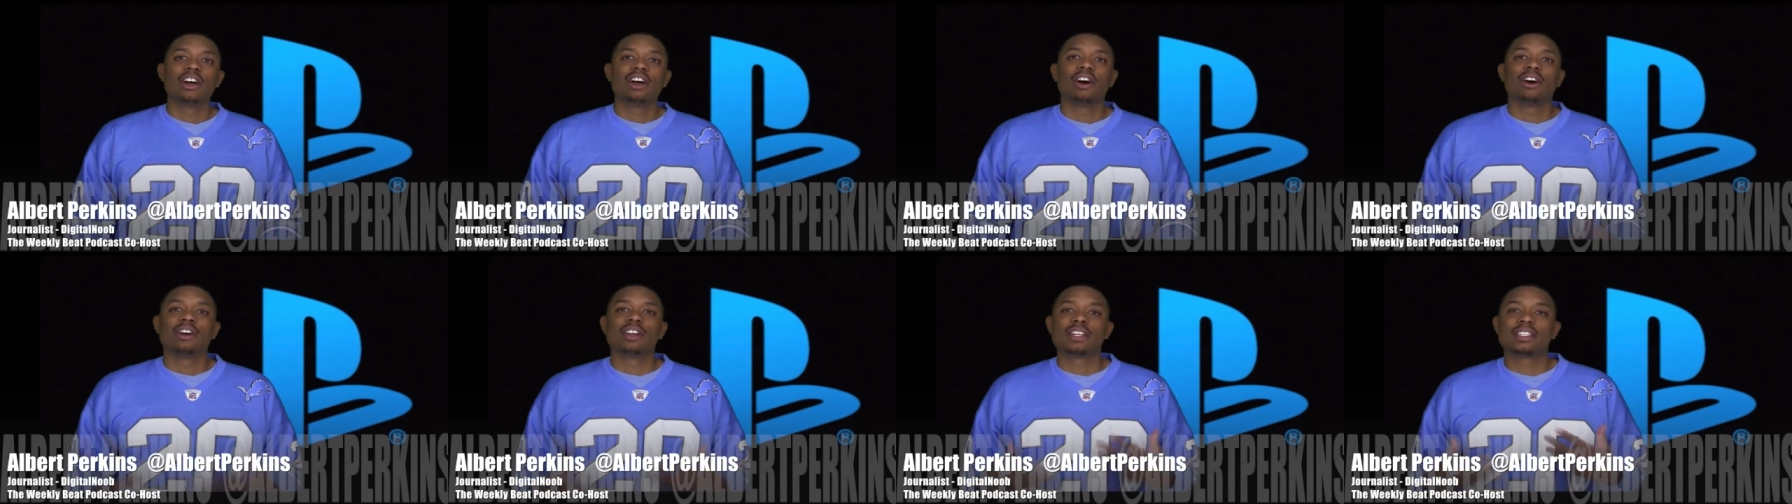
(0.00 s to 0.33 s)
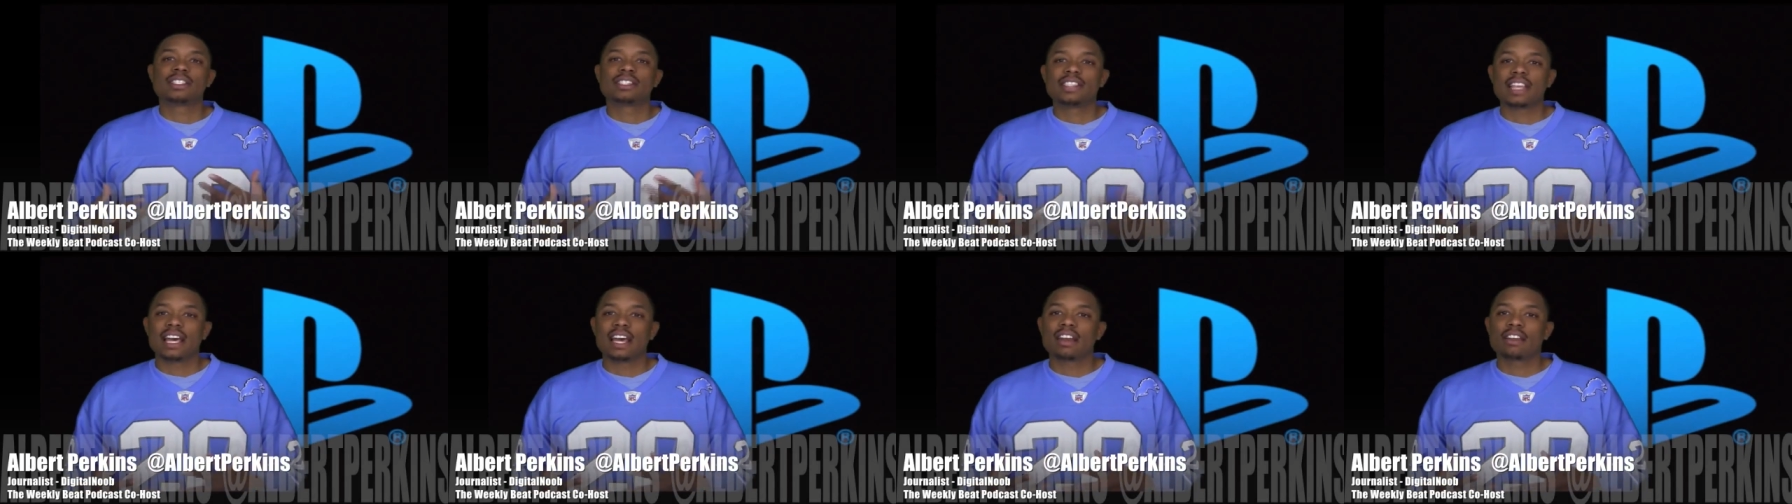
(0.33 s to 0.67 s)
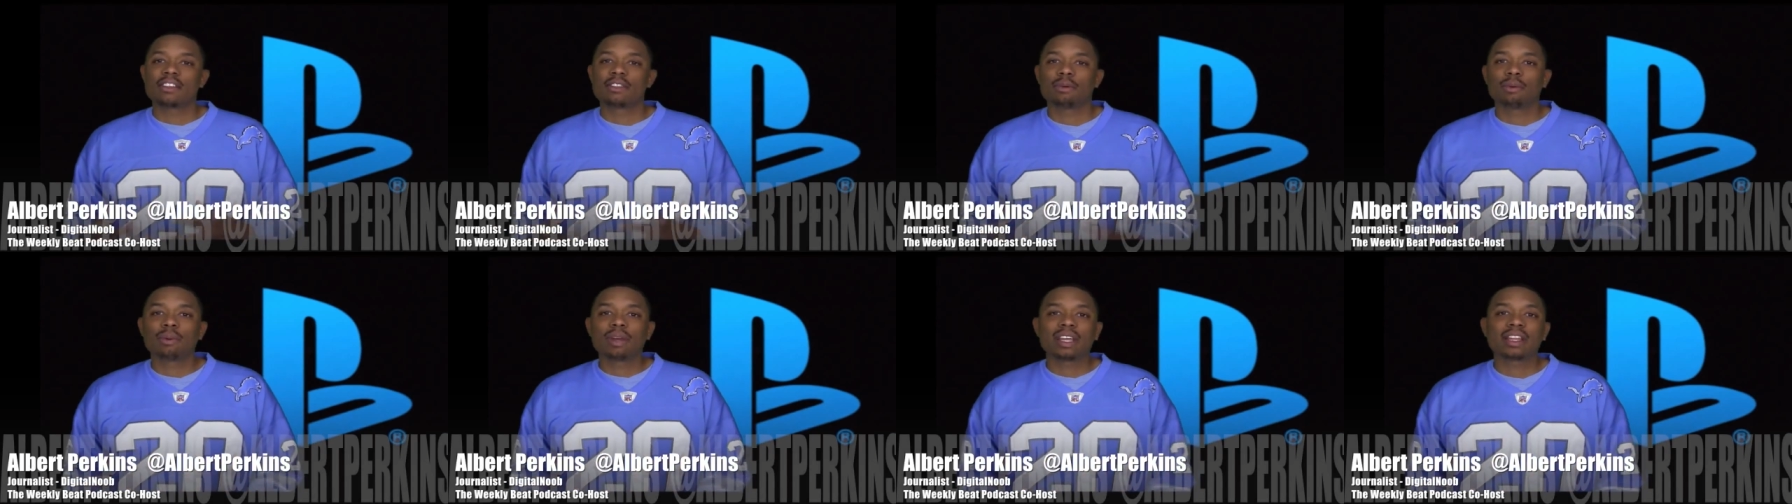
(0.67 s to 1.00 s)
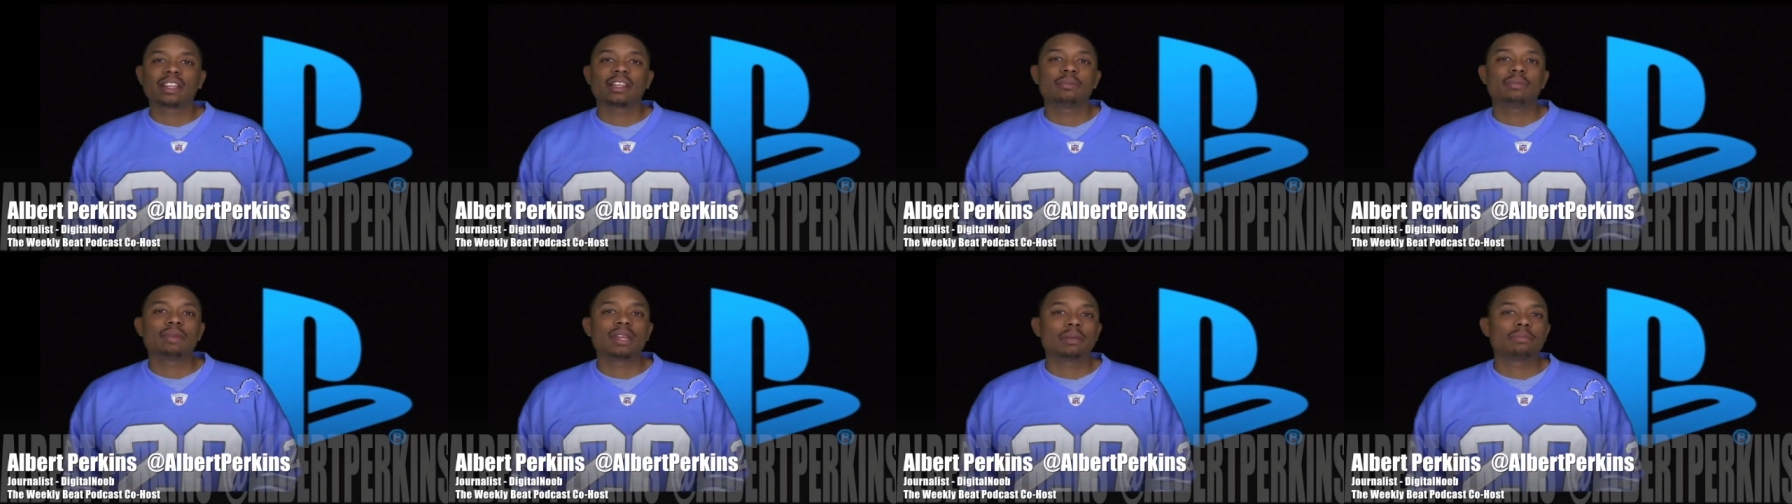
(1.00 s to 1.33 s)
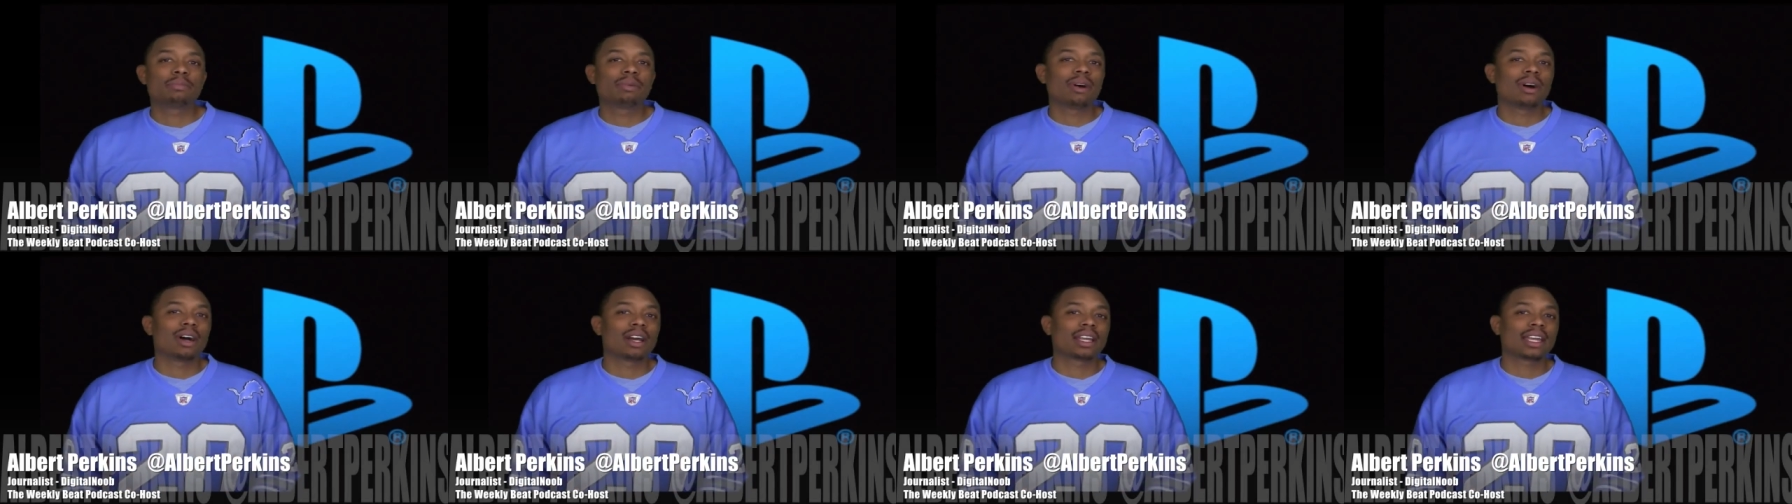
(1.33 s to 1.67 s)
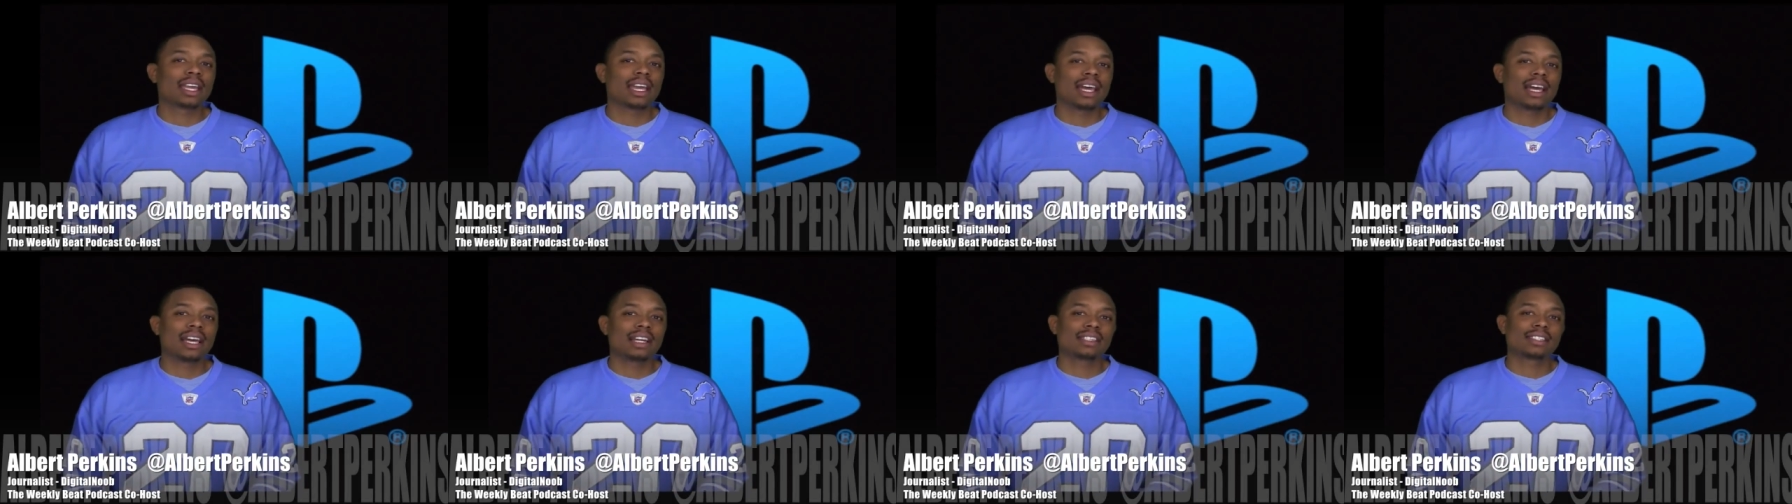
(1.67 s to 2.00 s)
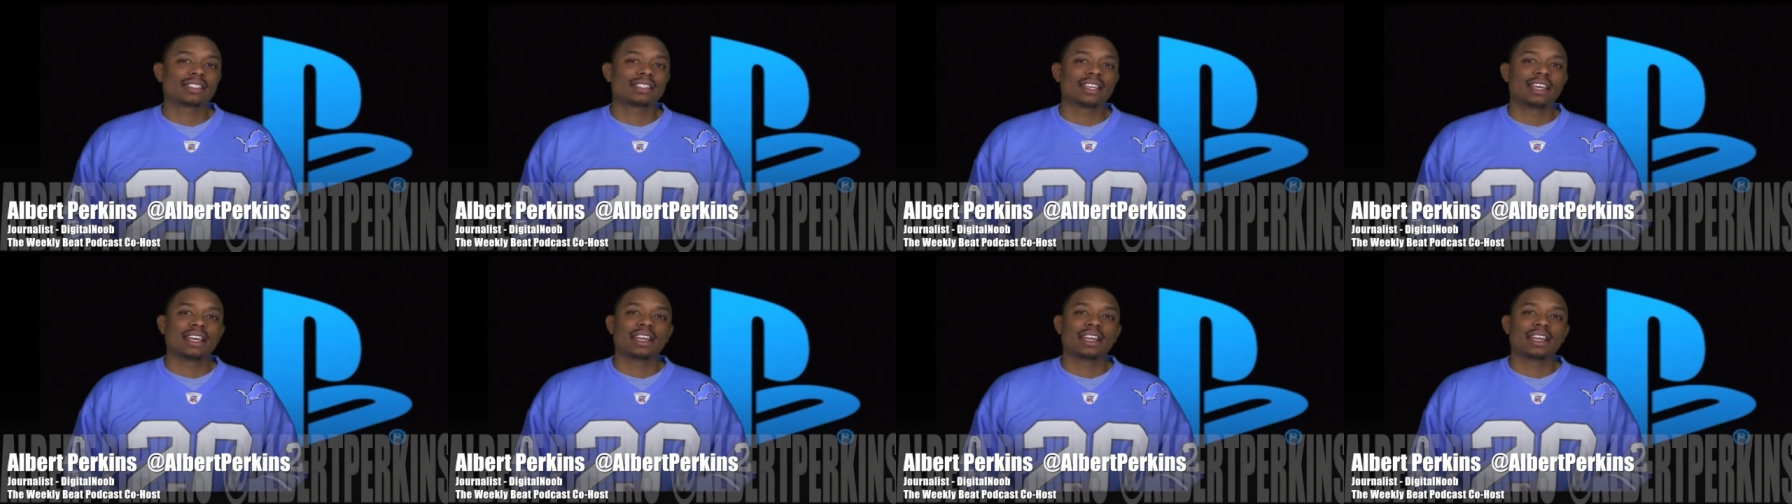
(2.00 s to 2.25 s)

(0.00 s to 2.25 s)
on the set of the Weekly Beat podcast.